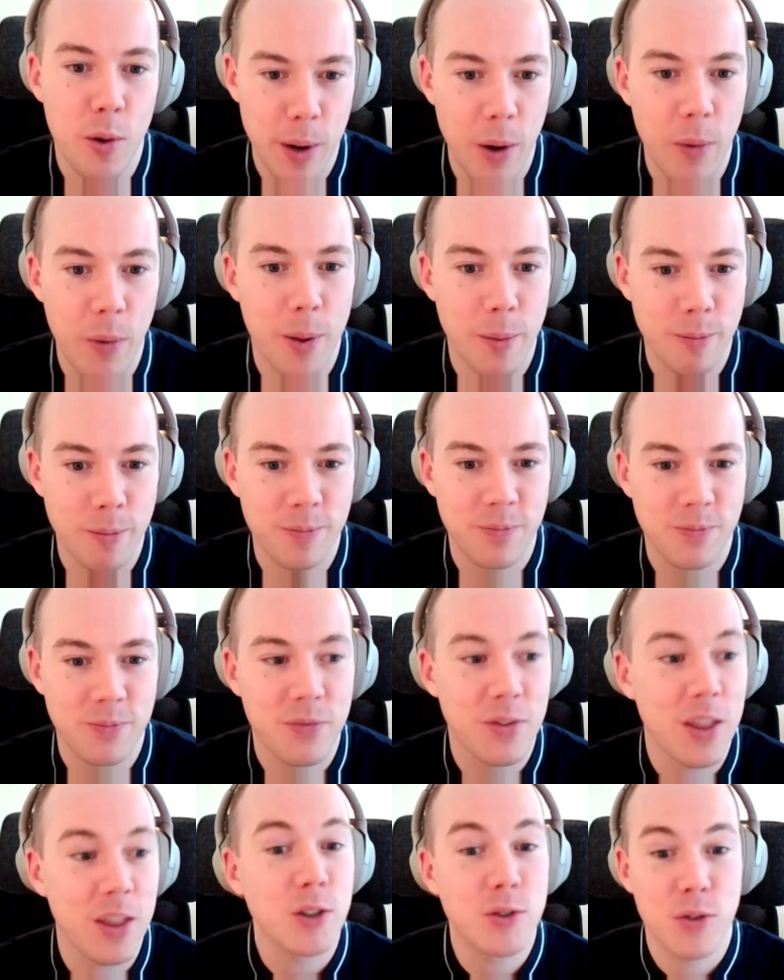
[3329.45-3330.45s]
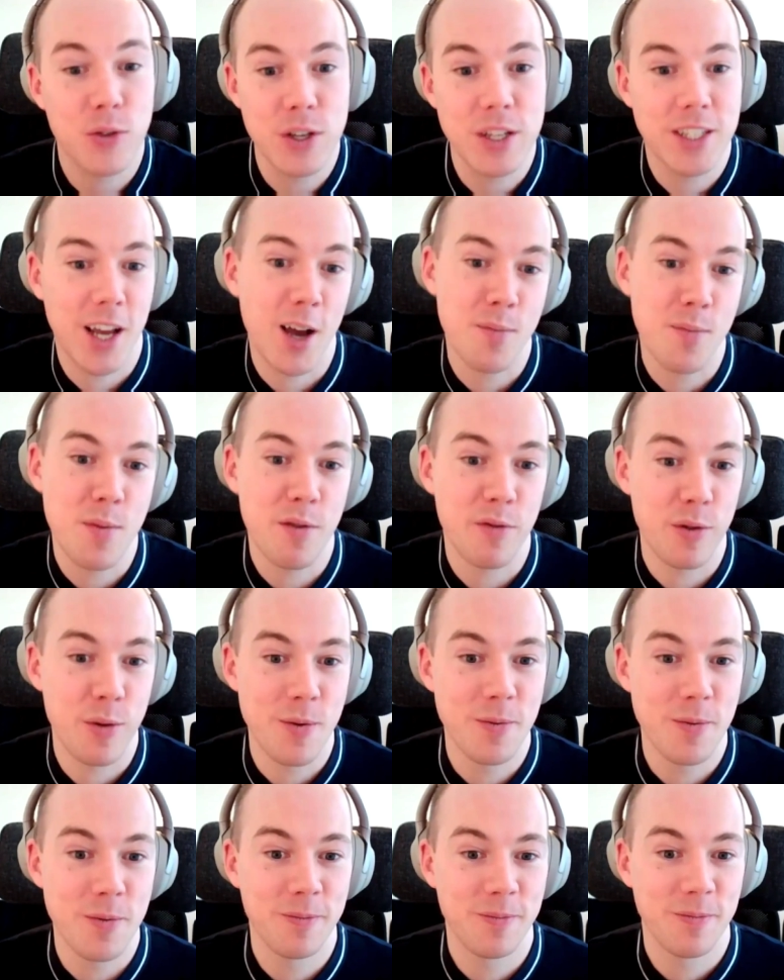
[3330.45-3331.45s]
about. Them. Thanks for your time,
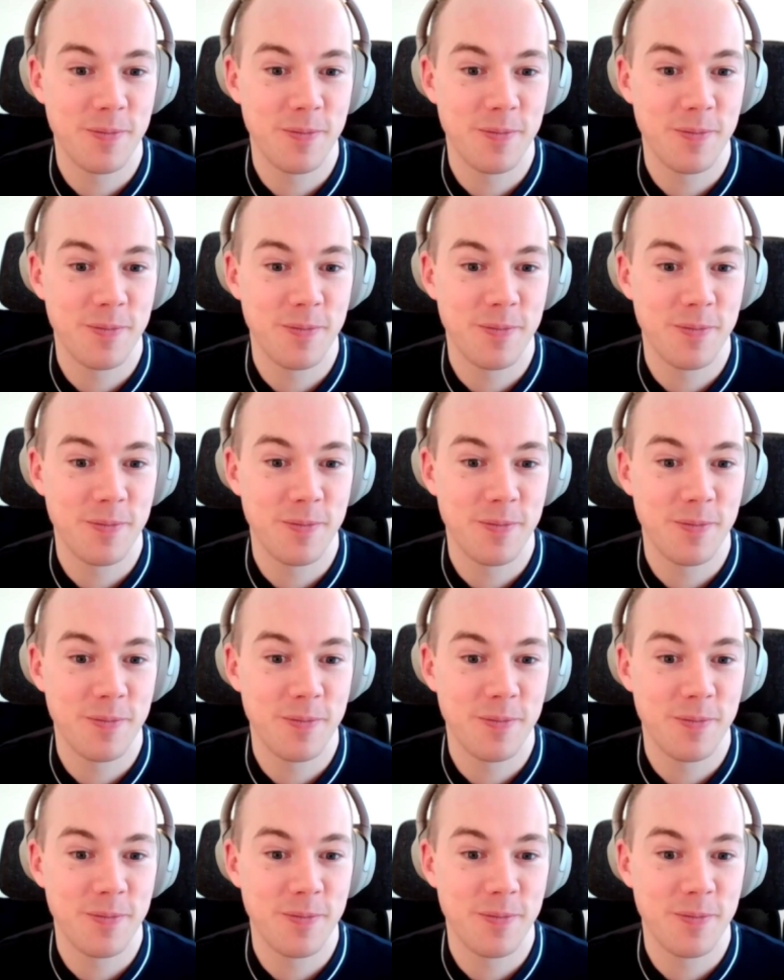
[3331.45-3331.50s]
everyone.